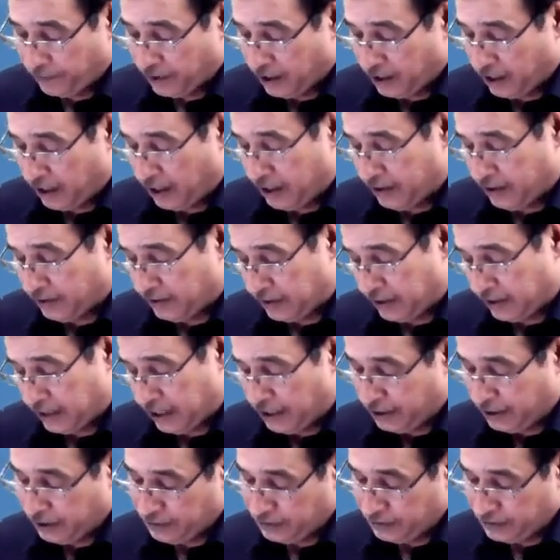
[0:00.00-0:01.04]
and
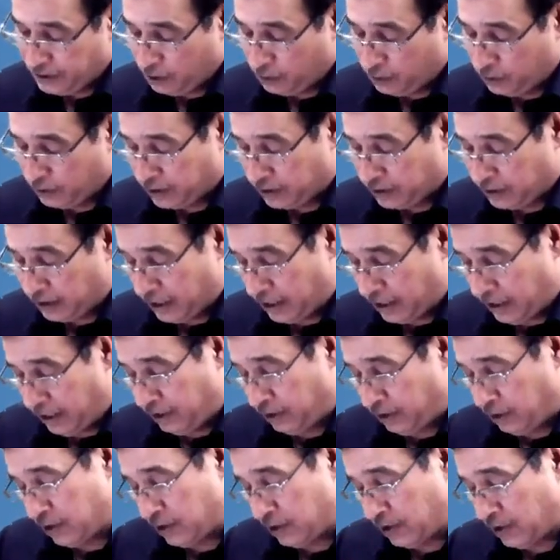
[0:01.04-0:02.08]
salary is outstanding
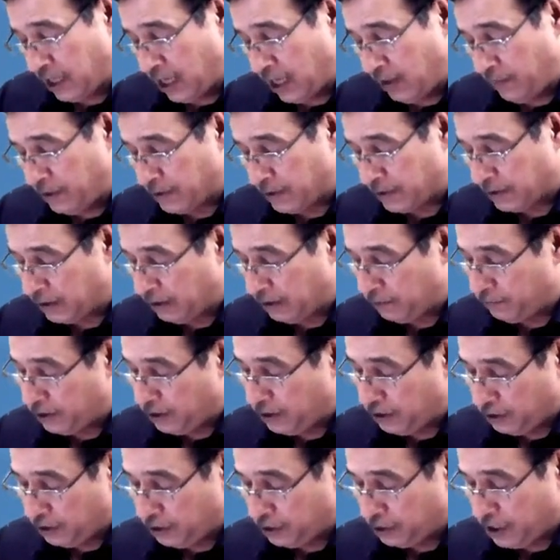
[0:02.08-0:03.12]
this time is given in
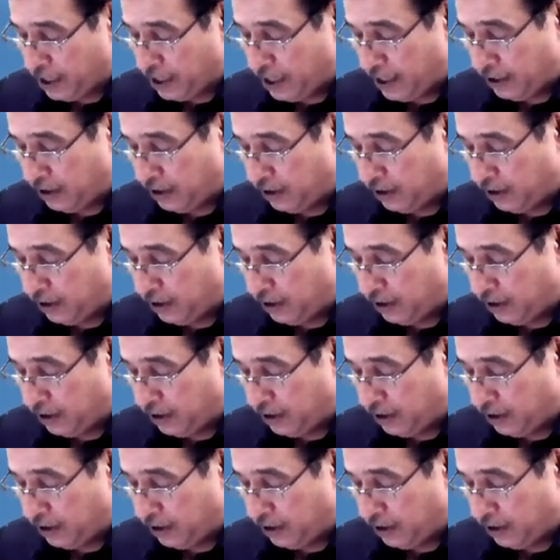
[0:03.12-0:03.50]
the trial.